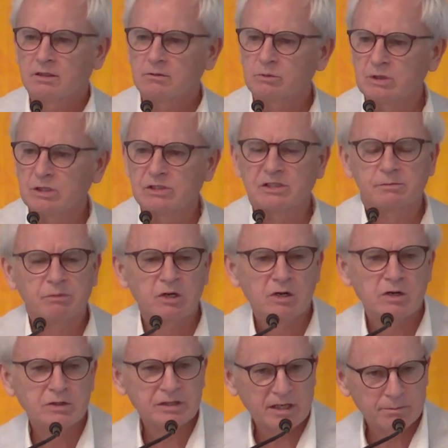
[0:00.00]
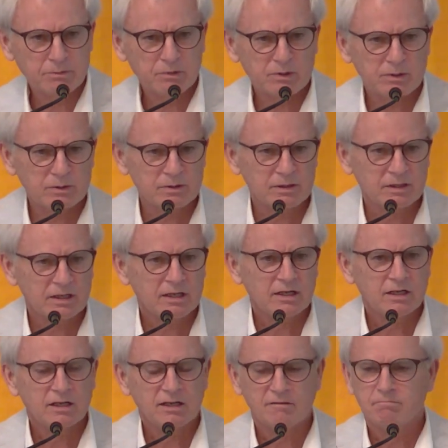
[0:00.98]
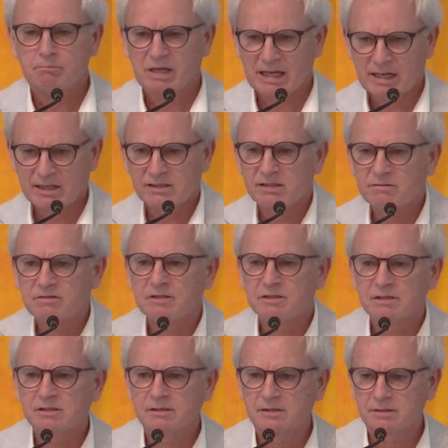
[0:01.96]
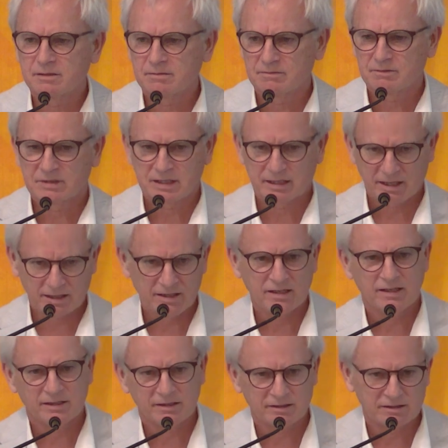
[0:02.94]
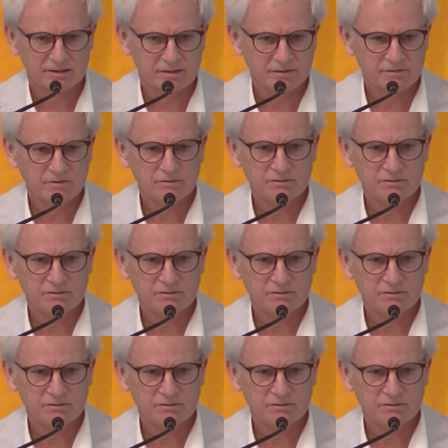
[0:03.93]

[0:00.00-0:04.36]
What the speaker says: with a small number of pacifist Indians.